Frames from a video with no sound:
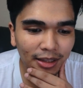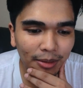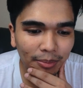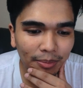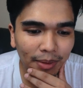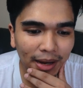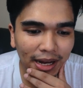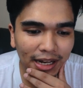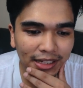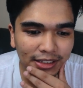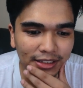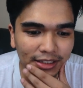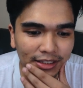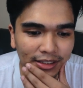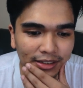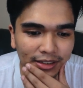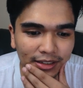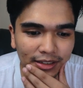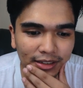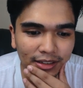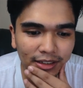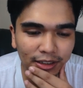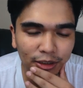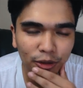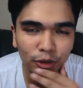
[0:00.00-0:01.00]
in the past
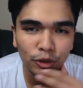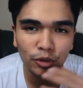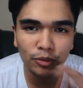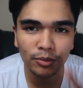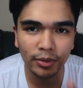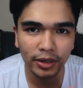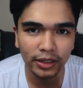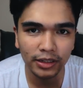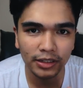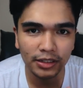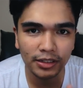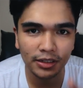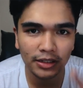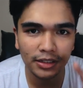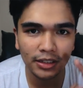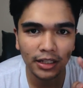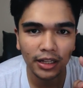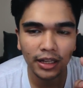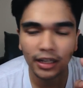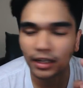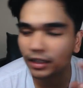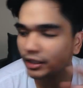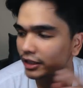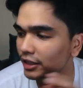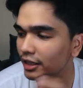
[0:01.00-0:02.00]
two months
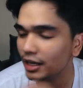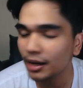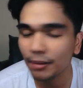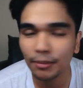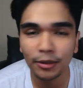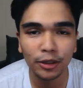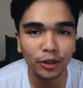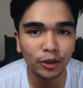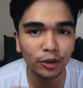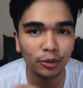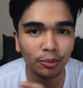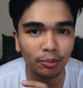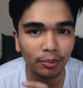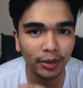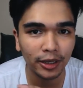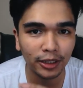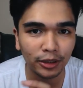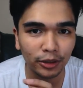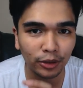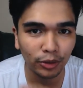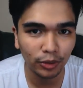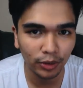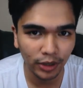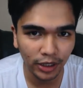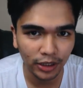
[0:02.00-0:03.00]
na ginamit ko yung
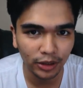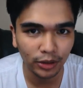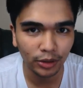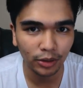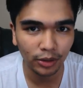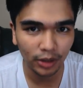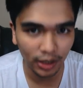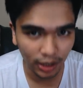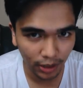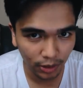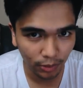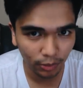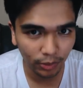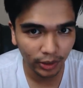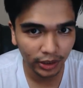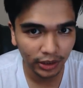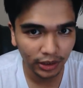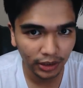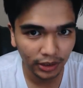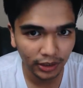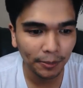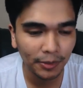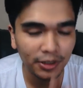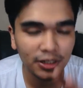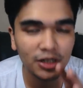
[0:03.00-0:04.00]
Benro Red Dog R
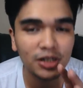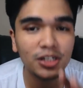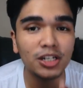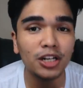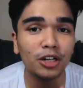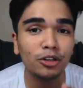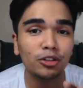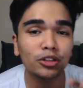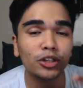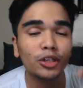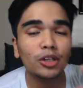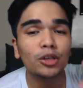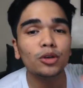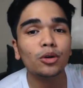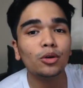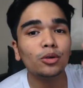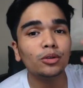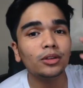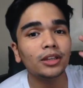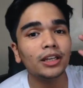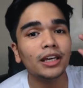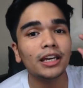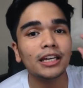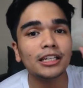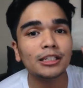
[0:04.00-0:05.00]
one. Masishare ko sa inyo
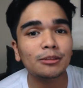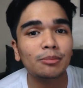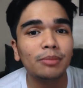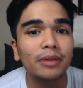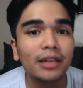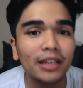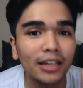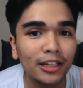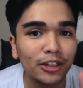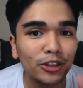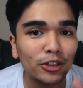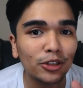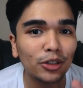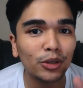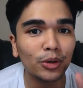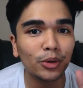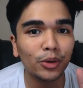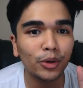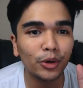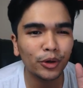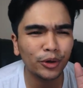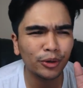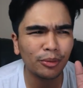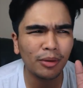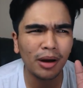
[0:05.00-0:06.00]
konting experience
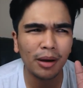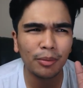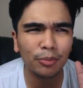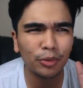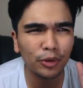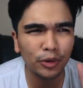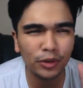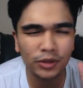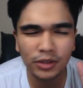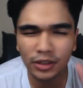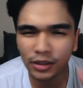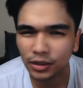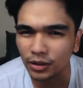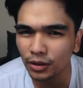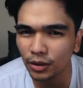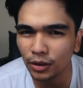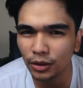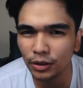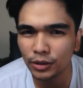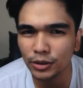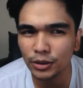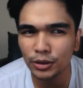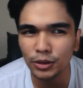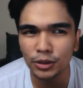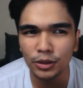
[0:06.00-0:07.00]
ko, yung mga pros and
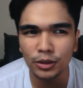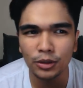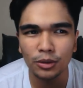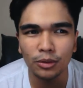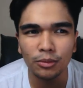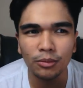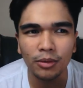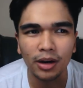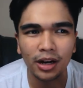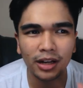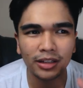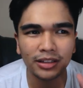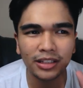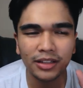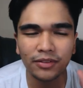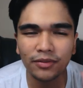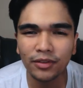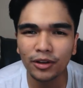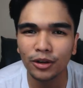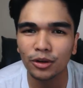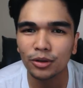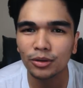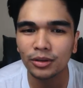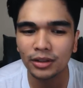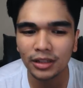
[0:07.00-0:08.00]
cons, yung mga
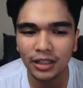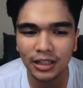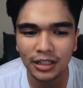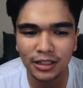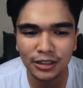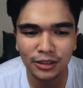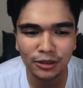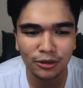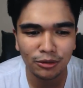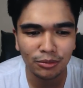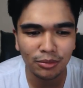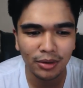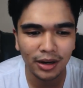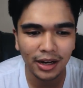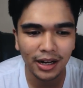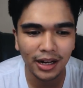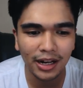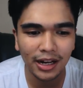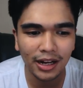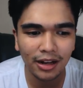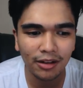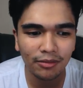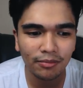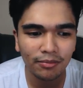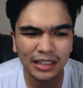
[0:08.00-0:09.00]
difficulties, yung
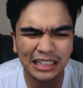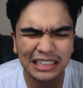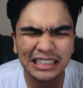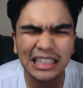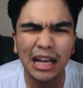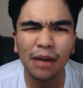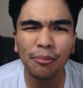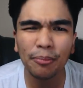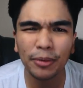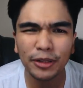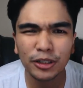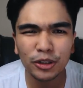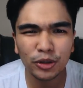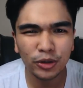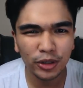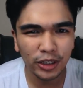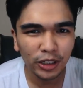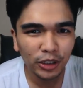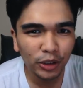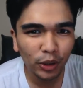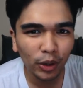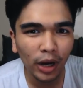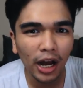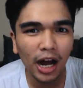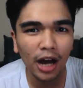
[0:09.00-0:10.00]
mga dapat nyong
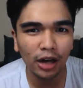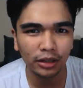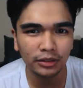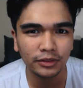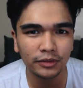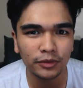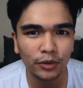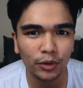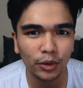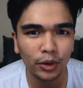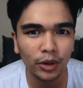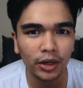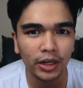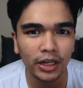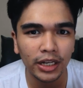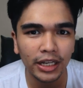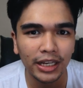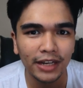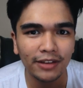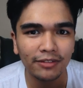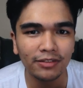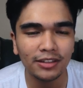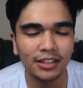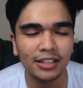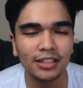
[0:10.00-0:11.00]
i-look out for
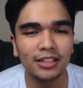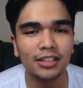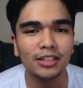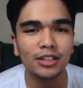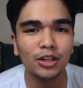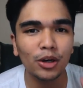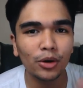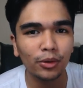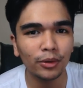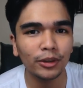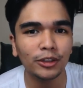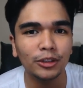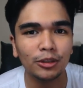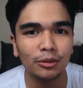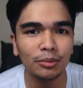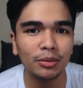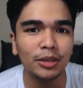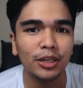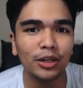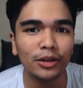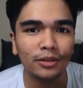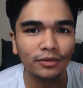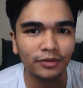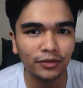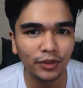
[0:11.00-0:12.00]
if this is going to be
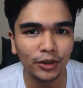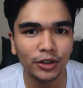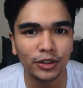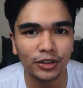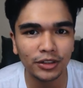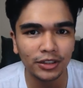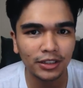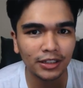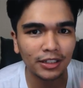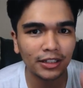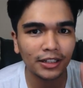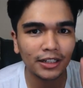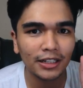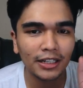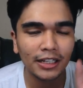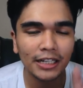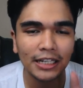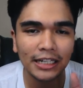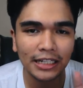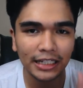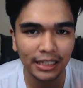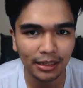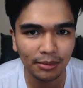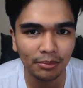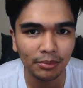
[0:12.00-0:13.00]
your first
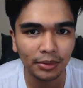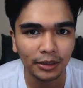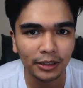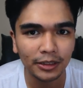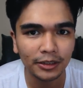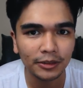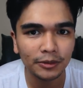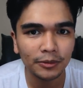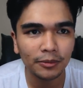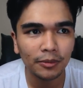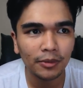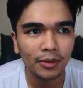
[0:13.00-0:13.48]
gimbal.